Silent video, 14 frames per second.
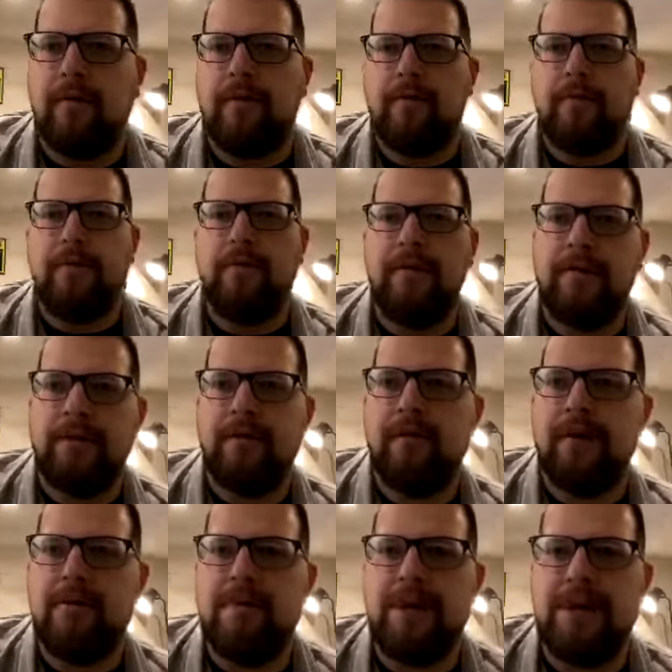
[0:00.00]

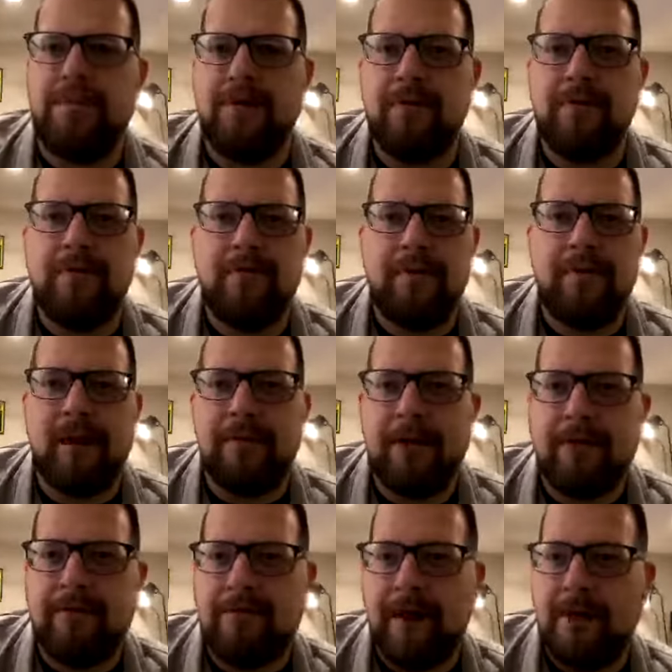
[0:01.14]
Early people. We've got
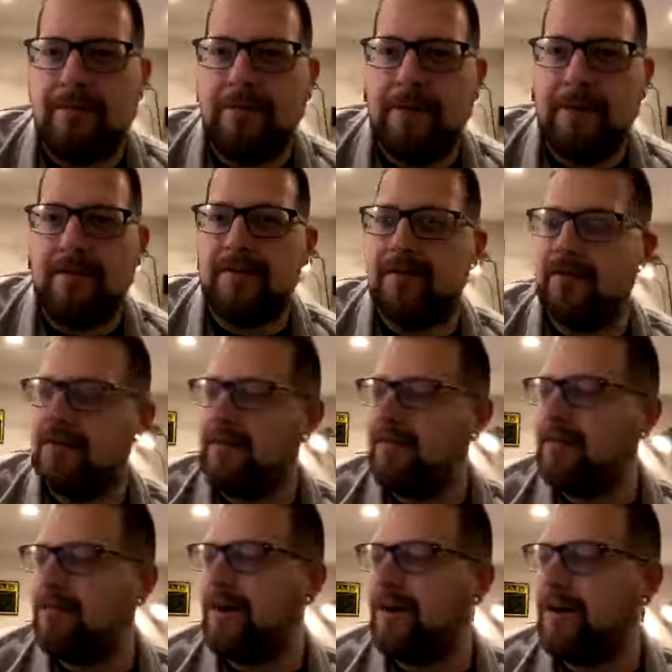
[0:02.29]
about 5 minutes,
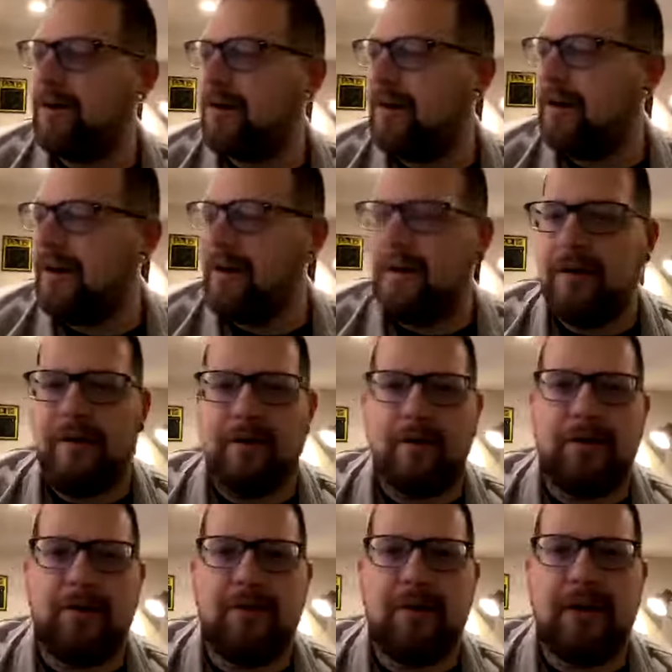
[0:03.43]
so we're
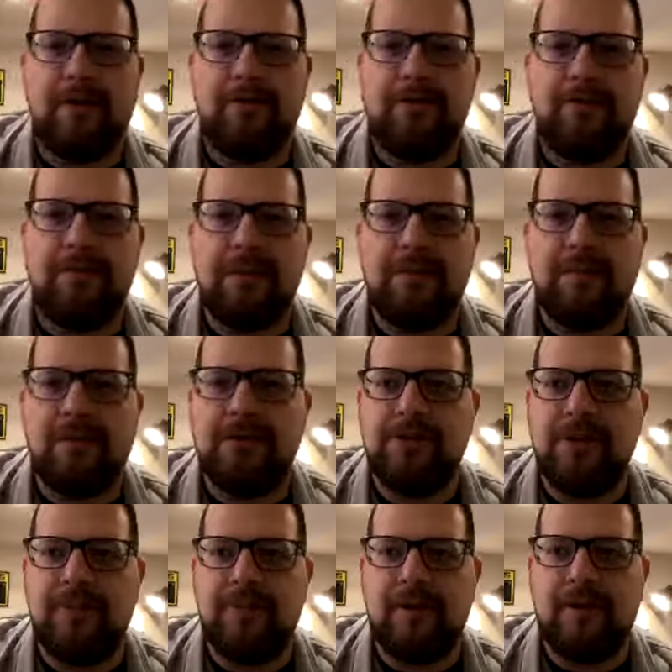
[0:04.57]
gonna wait for some people to
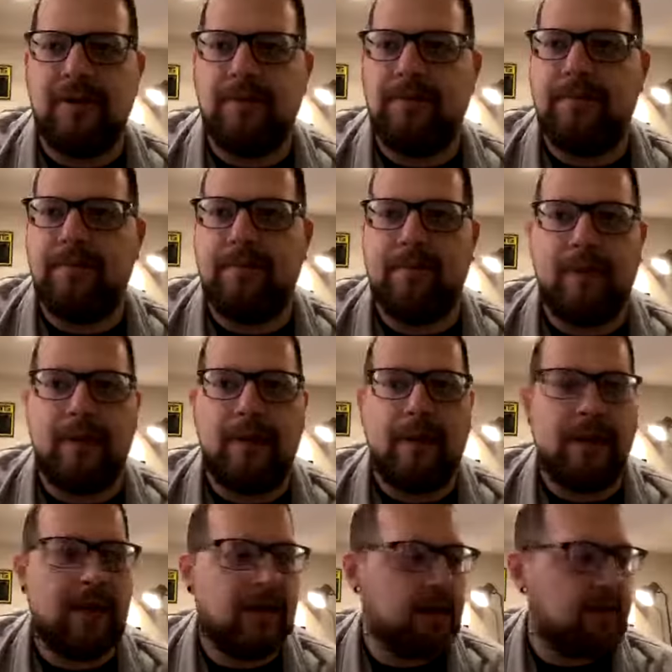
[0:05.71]
jump on
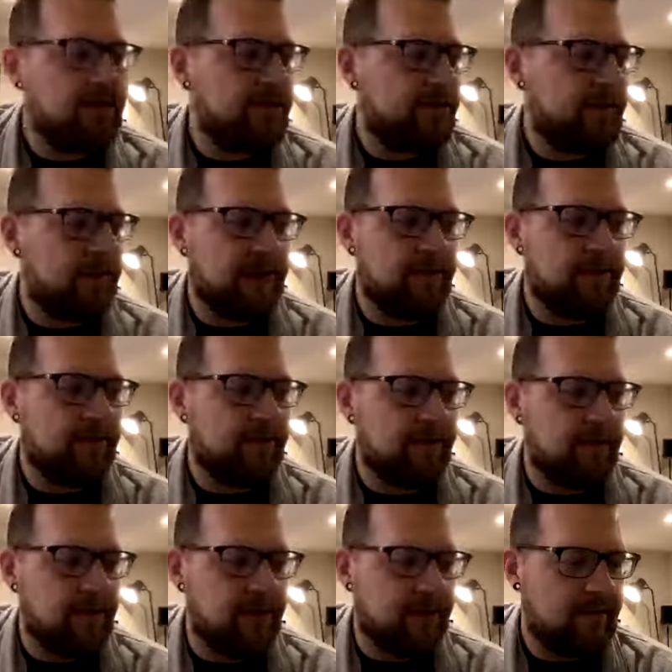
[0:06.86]
and just hang out for a few
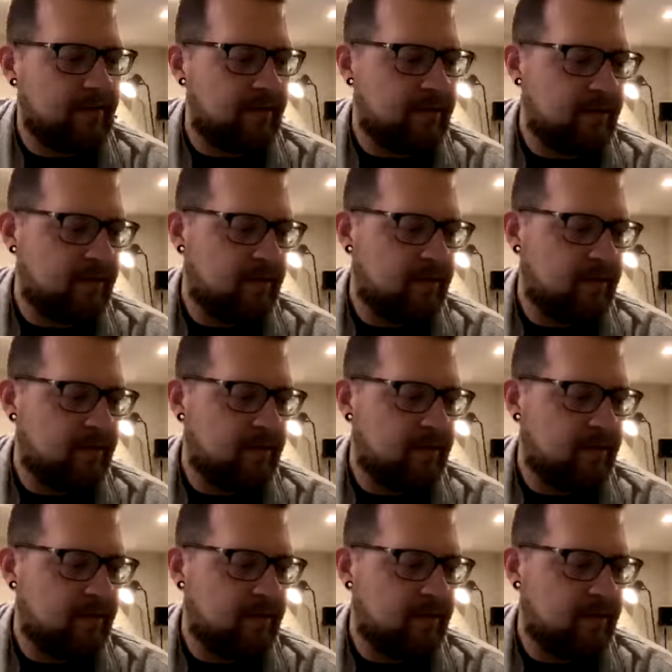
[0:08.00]
minutes.